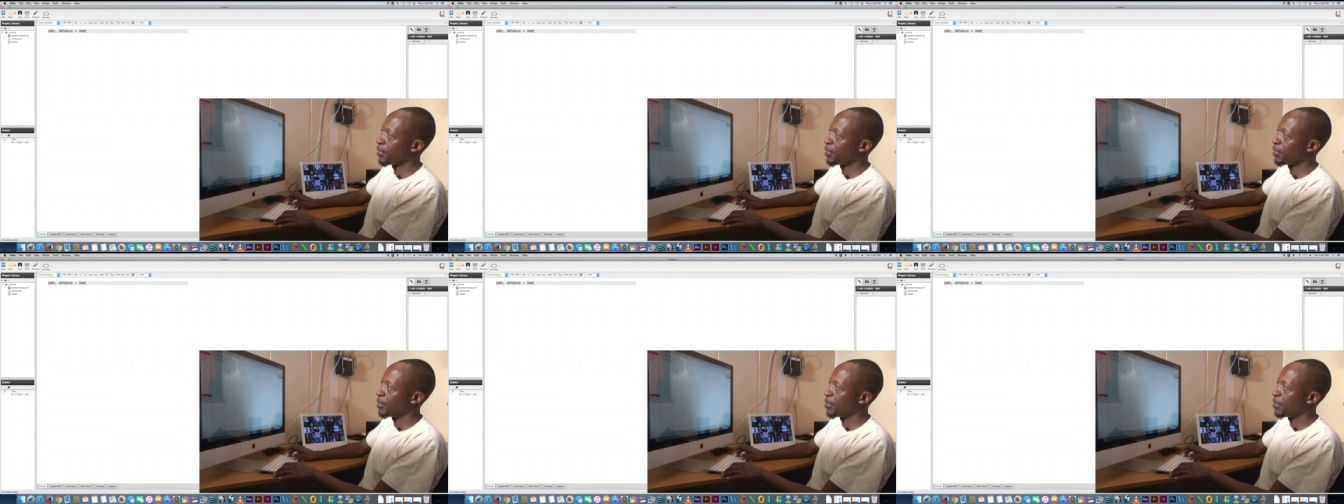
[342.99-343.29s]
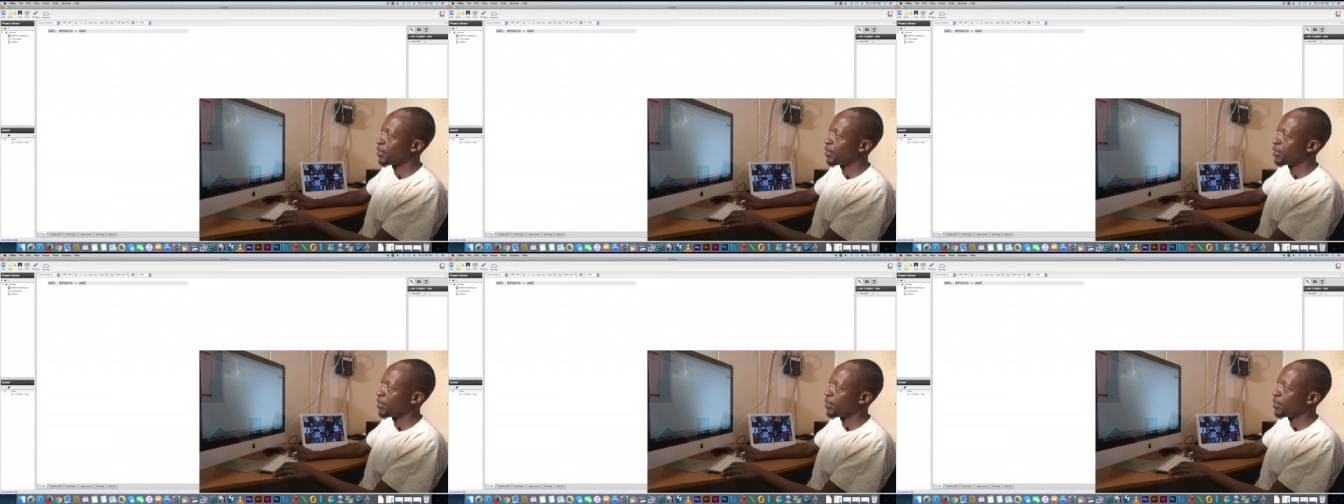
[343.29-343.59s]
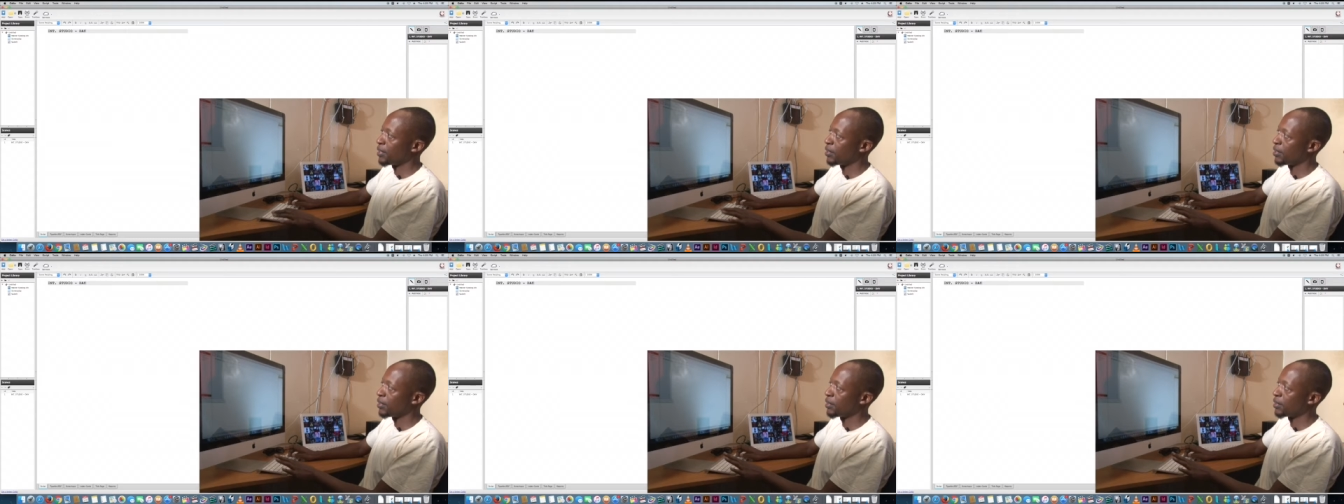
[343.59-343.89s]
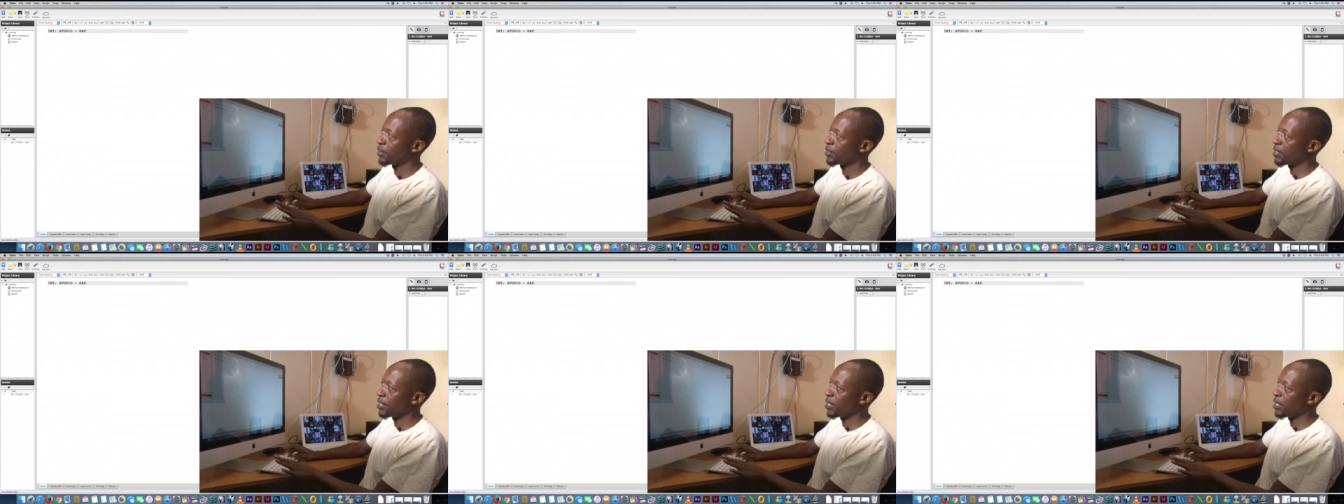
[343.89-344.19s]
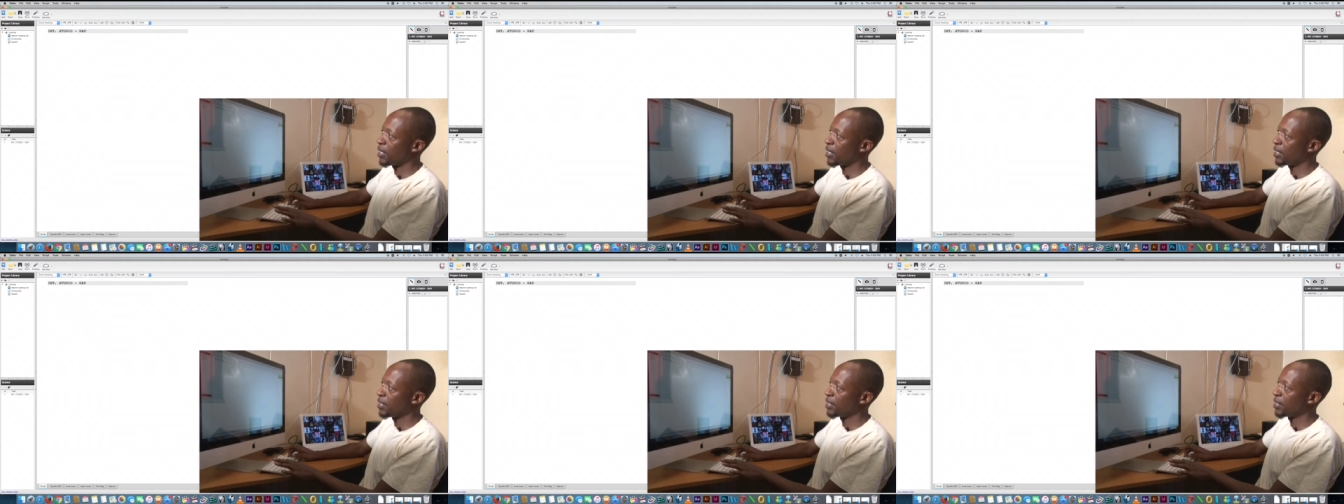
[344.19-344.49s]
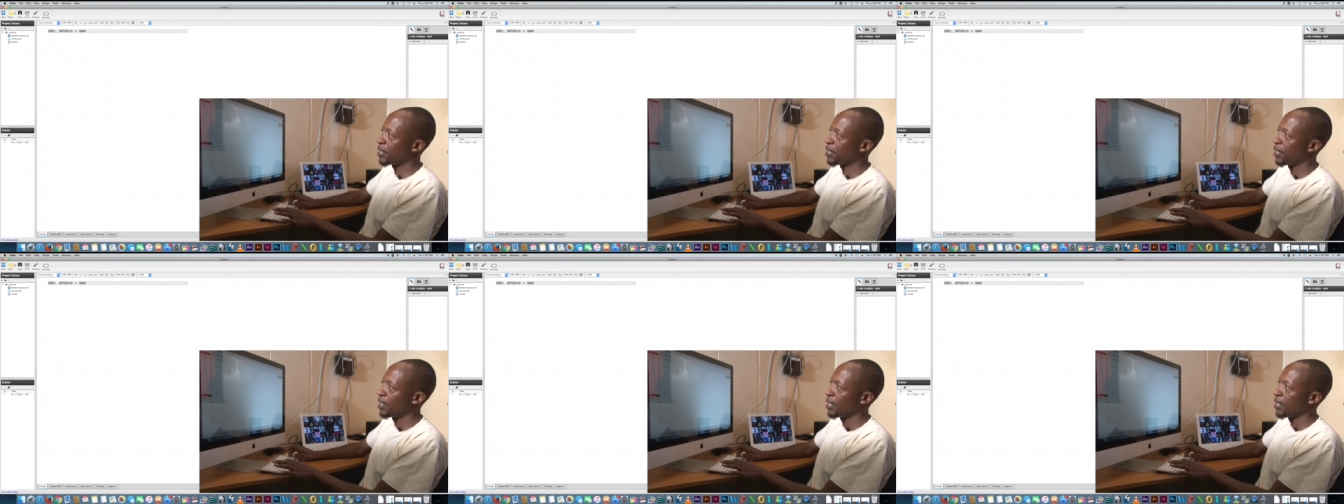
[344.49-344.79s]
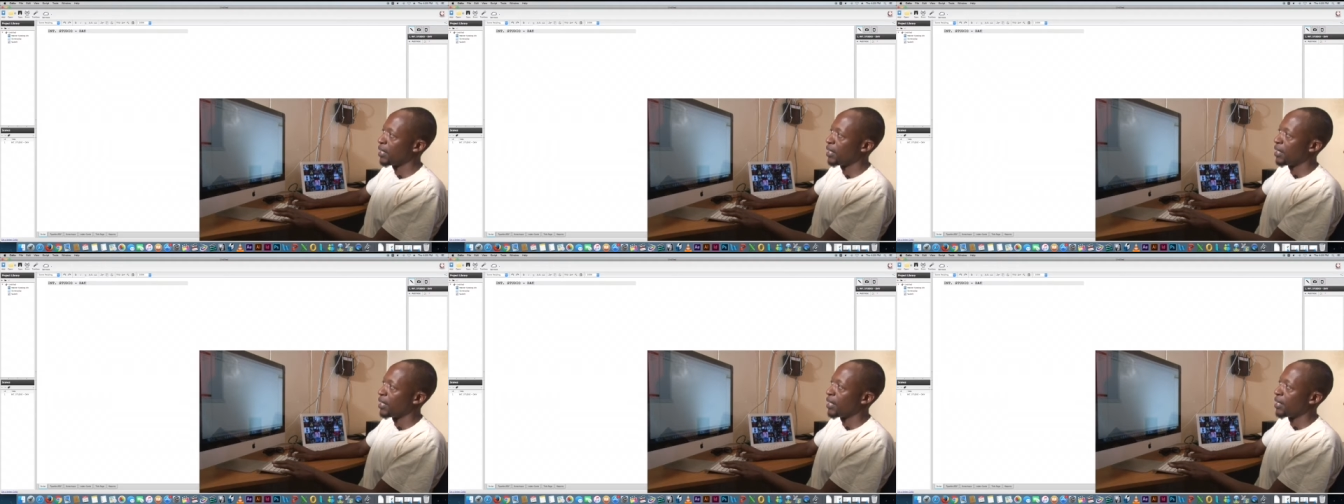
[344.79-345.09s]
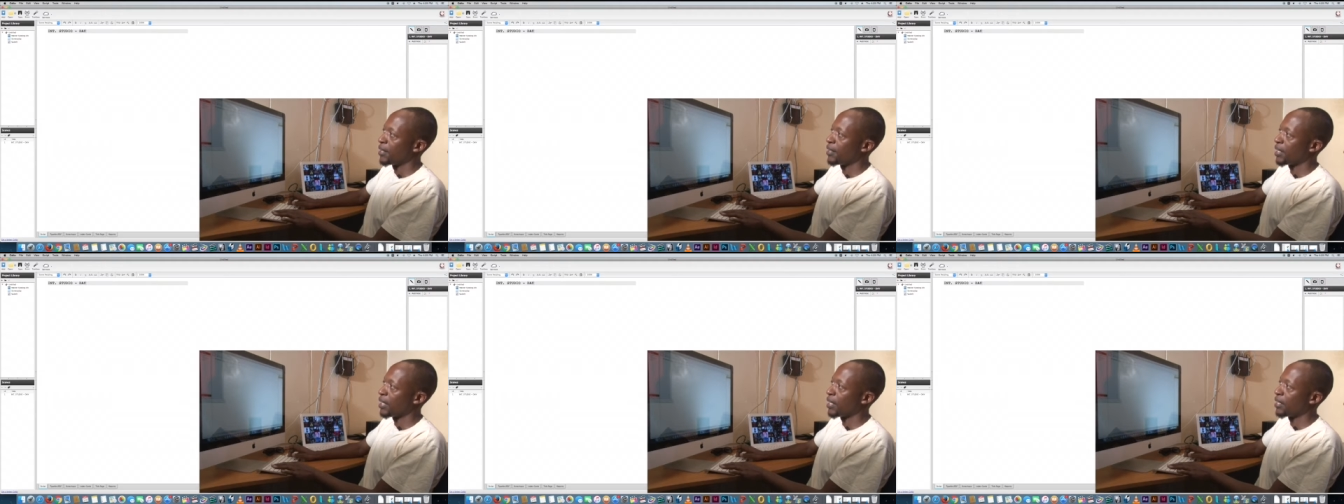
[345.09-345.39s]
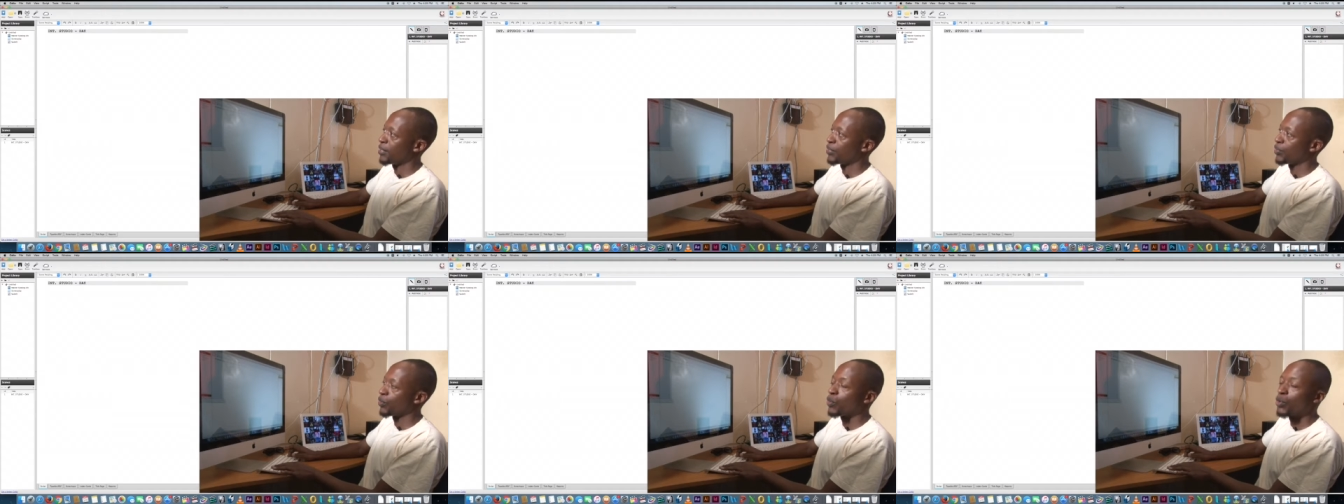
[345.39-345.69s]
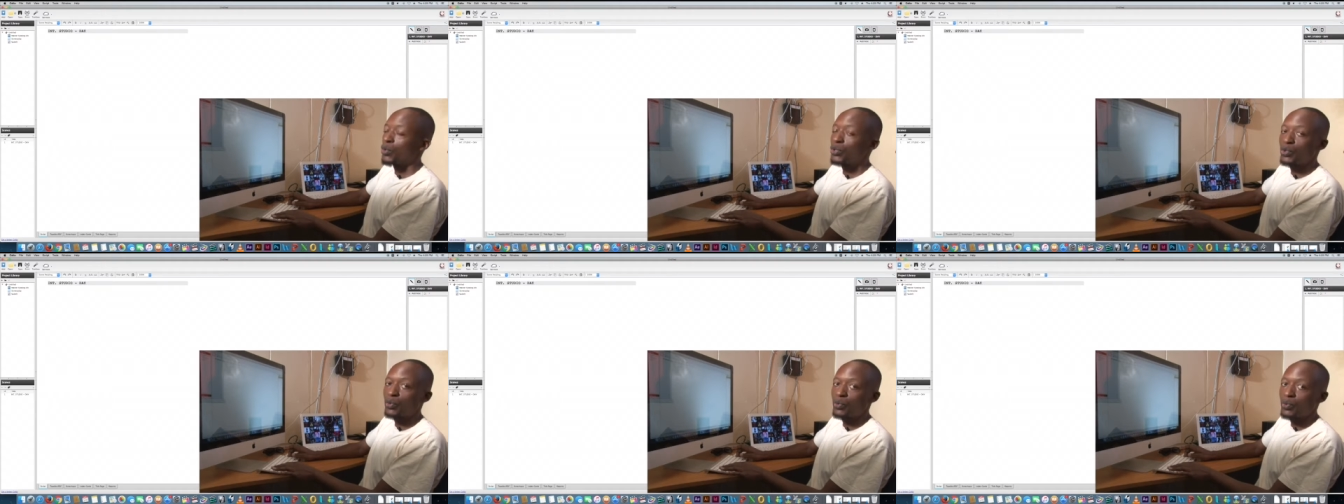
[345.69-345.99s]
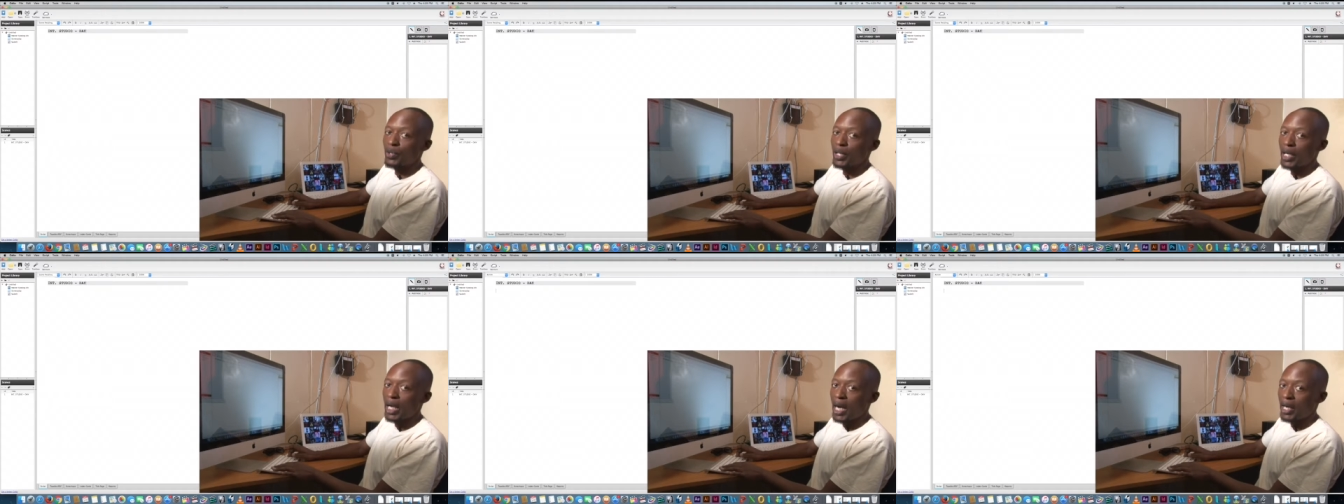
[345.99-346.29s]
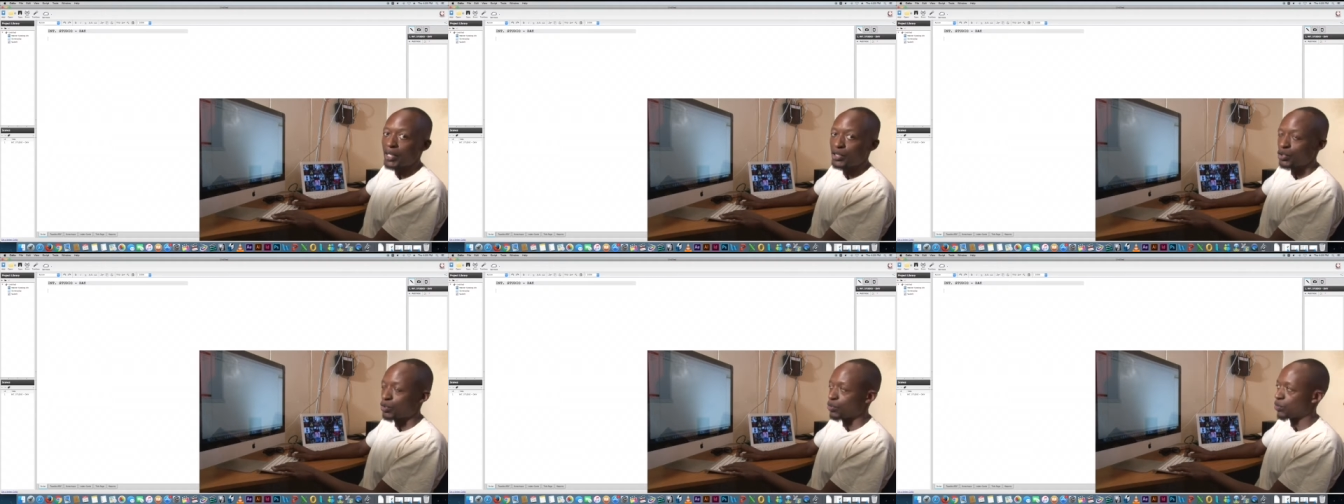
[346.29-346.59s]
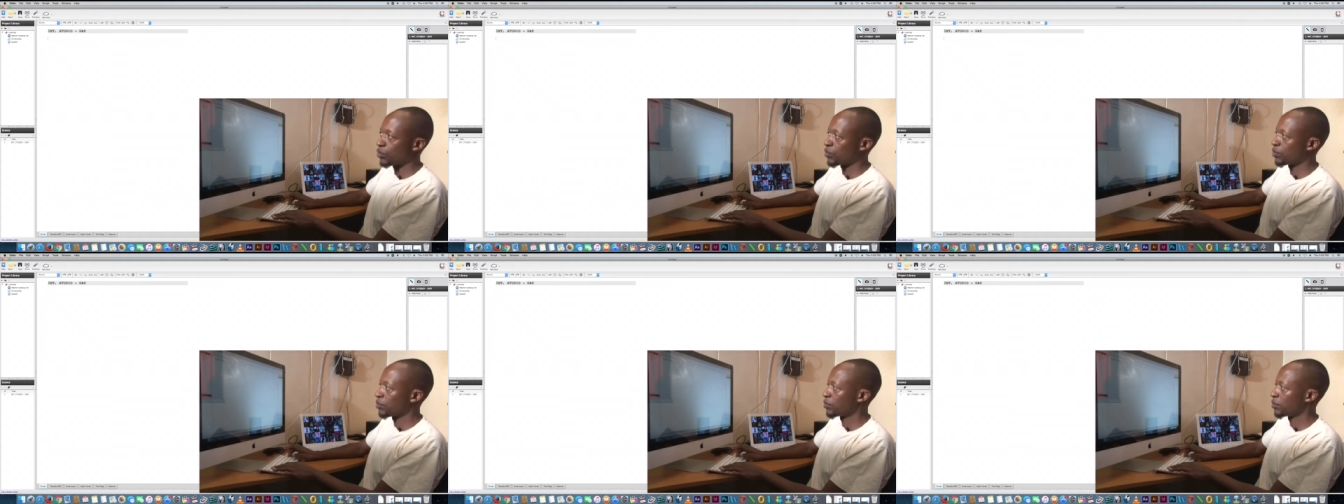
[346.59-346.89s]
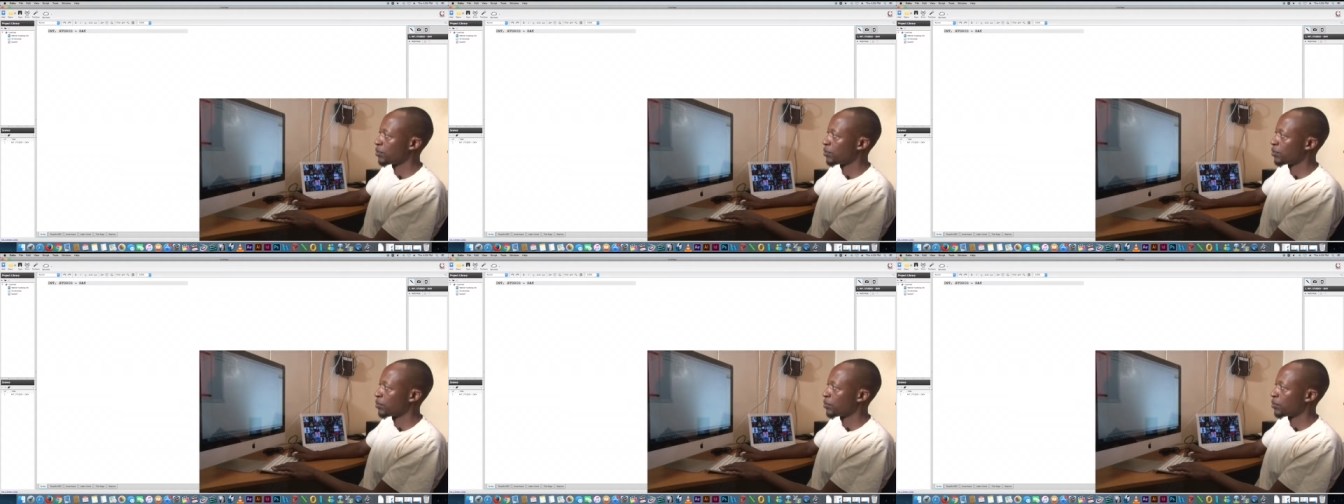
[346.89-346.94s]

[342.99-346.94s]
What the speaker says: the scene heading. Then you go to the action.